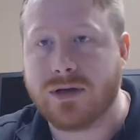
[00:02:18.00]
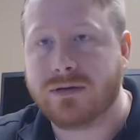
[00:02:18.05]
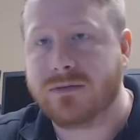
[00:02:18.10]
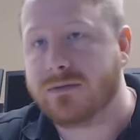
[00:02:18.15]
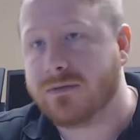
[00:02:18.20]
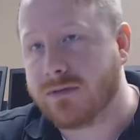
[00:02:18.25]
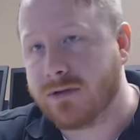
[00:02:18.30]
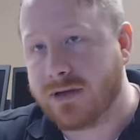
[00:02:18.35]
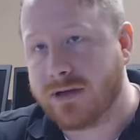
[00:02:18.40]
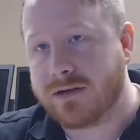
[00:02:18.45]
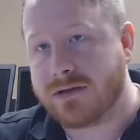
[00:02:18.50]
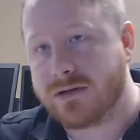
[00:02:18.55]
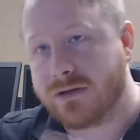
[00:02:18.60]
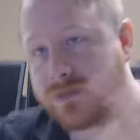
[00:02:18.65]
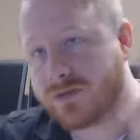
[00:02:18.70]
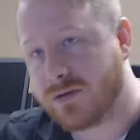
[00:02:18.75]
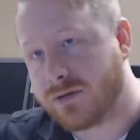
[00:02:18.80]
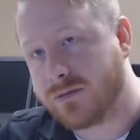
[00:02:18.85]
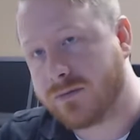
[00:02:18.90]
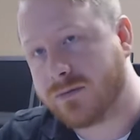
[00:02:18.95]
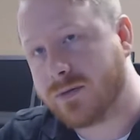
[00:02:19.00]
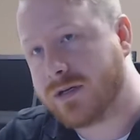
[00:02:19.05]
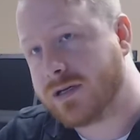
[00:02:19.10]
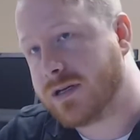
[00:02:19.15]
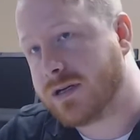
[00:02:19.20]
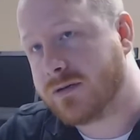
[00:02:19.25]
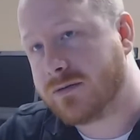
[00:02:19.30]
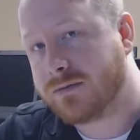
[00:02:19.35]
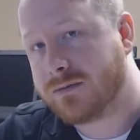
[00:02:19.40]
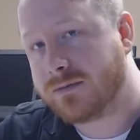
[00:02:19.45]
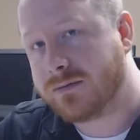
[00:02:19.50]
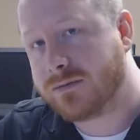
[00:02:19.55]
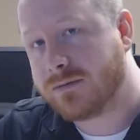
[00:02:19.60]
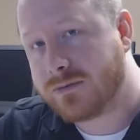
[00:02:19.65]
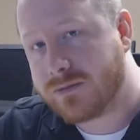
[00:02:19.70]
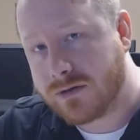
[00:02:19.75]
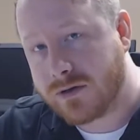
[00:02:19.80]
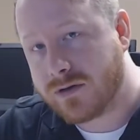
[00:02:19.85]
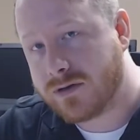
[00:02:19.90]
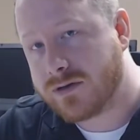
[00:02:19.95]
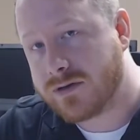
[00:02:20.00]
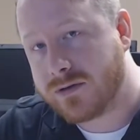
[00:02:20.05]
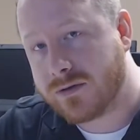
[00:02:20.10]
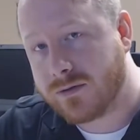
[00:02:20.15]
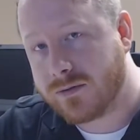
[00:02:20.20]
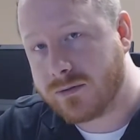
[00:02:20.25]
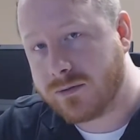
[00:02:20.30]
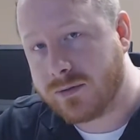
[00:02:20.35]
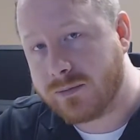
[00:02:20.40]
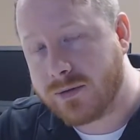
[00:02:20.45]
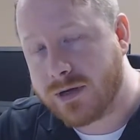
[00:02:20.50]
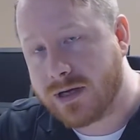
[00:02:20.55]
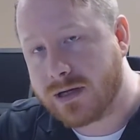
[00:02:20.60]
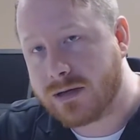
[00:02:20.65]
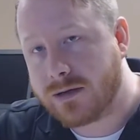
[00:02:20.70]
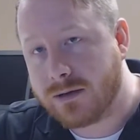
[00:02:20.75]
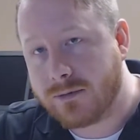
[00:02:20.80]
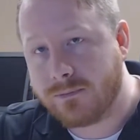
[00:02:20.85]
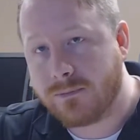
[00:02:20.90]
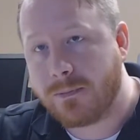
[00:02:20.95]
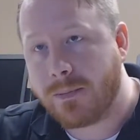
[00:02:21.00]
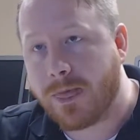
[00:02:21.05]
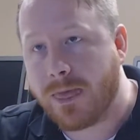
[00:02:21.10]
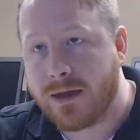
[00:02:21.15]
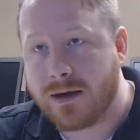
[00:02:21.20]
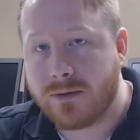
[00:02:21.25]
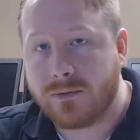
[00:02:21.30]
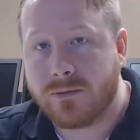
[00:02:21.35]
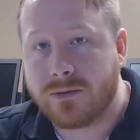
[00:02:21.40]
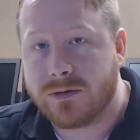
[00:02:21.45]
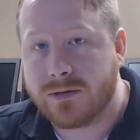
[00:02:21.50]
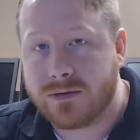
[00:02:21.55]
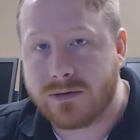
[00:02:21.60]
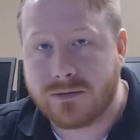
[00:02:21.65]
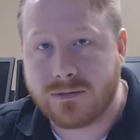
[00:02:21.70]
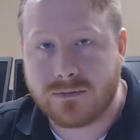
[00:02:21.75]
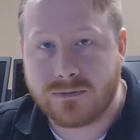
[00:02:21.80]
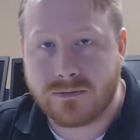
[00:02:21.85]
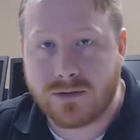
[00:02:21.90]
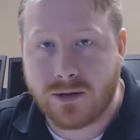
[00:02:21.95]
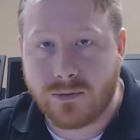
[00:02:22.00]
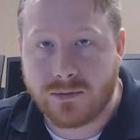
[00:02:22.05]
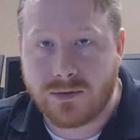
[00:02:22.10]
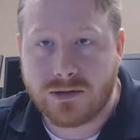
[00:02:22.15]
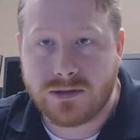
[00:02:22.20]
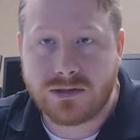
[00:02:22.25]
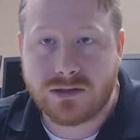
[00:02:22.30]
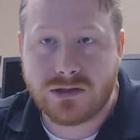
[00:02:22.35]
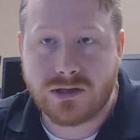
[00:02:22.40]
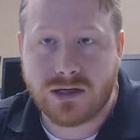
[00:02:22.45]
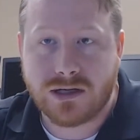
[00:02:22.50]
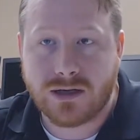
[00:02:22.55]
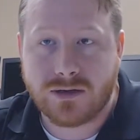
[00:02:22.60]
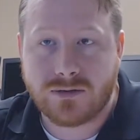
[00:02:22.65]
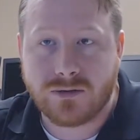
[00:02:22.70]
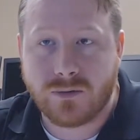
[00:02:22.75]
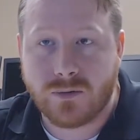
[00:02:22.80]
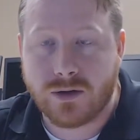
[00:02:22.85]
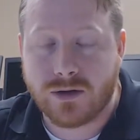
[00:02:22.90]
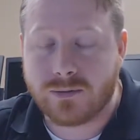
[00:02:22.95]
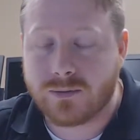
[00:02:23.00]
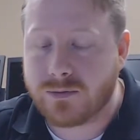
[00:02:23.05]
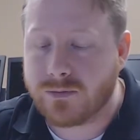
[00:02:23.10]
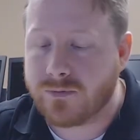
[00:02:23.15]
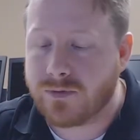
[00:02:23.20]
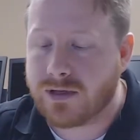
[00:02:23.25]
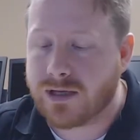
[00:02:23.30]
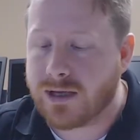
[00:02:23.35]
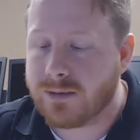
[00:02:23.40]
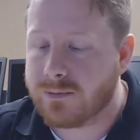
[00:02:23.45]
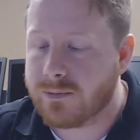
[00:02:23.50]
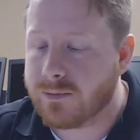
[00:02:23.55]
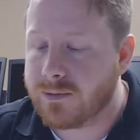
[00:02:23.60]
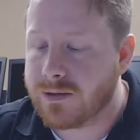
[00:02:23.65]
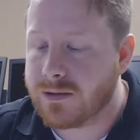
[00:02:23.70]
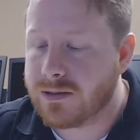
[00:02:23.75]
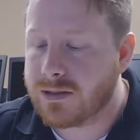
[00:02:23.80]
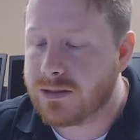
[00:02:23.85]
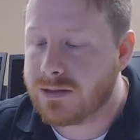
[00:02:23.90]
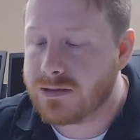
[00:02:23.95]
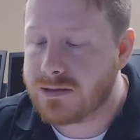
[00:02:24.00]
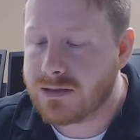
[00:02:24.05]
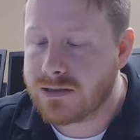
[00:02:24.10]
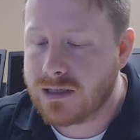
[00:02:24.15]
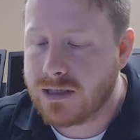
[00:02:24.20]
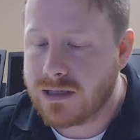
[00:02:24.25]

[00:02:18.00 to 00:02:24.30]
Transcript: let it charge all the way down, charged it all the way back up, and I wanted to check out the waterproofing capabilities.